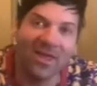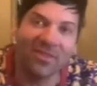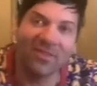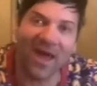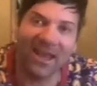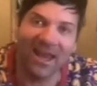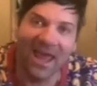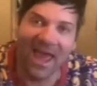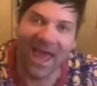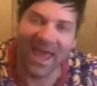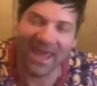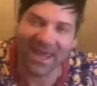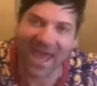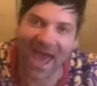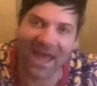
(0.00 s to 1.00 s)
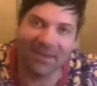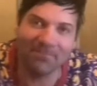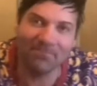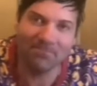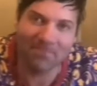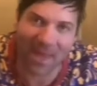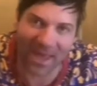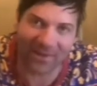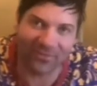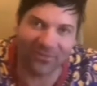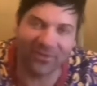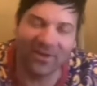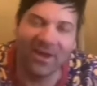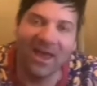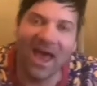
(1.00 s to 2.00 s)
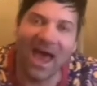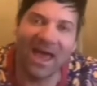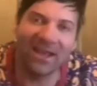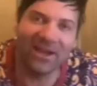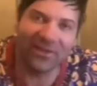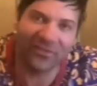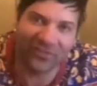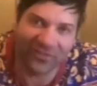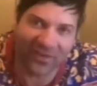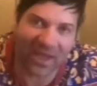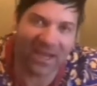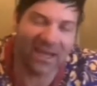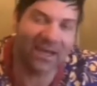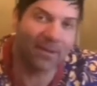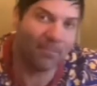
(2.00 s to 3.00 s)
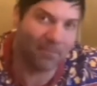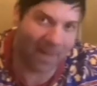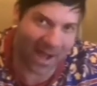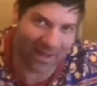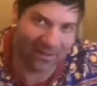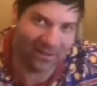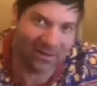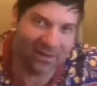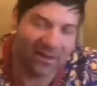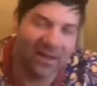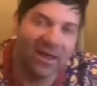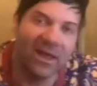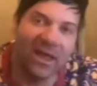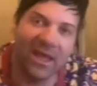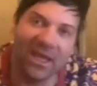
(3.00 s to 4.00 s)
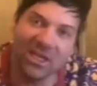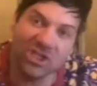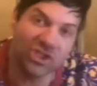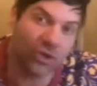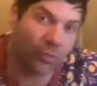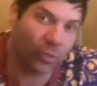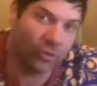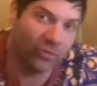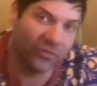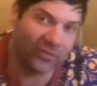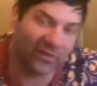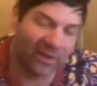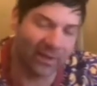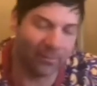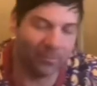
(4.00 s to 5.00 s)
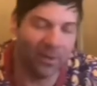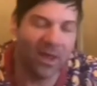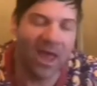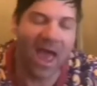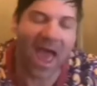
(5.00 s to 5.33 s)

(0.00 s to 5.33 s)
that he had met an ascetic monk in Jerusalem,